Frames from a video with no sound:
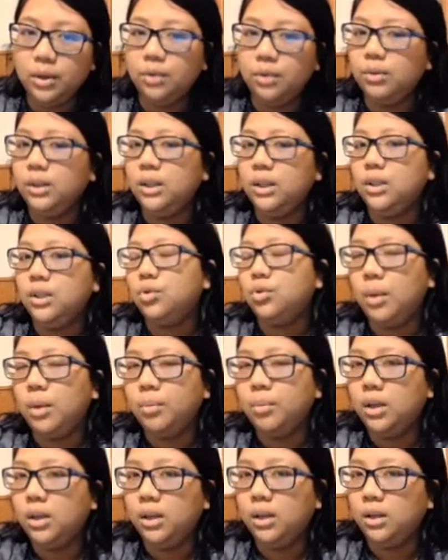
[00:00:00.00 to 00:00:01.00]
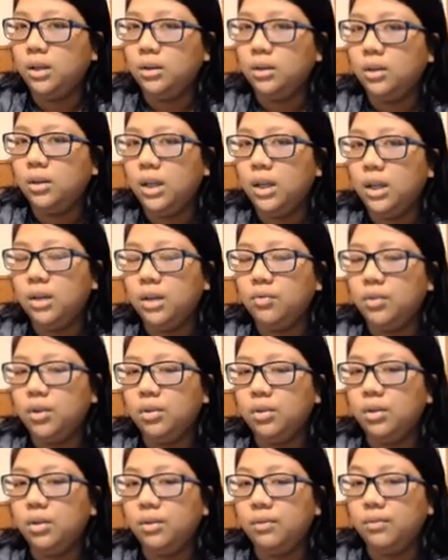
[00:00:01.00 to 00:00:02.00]
really drop it any further
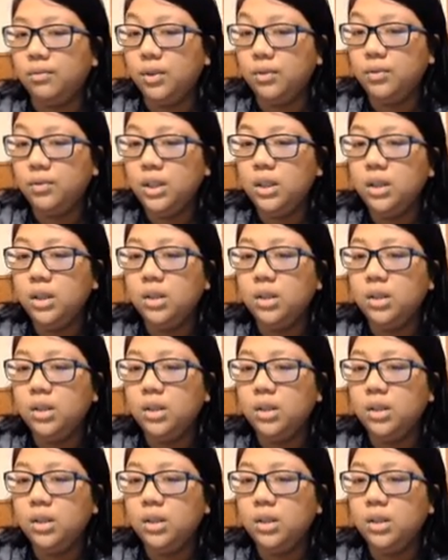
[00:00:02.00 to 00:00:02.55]
than 50.